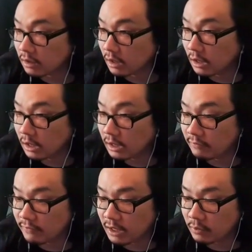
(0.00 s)
Uh,
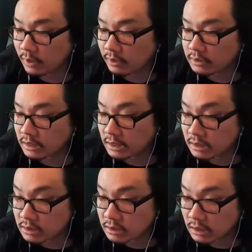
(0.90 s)
if anyone else
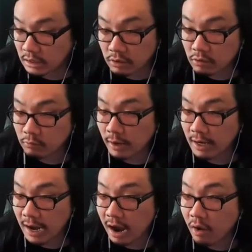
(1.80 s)
is here right
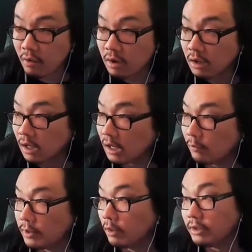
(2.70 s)
now, uh,
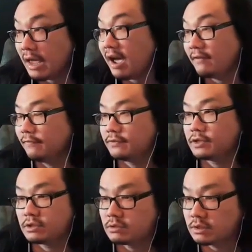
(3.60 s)
we only have
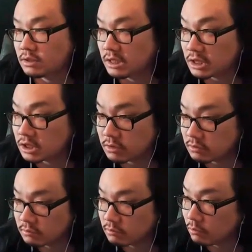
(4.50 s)
six
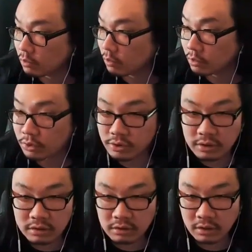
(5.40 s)
more orders.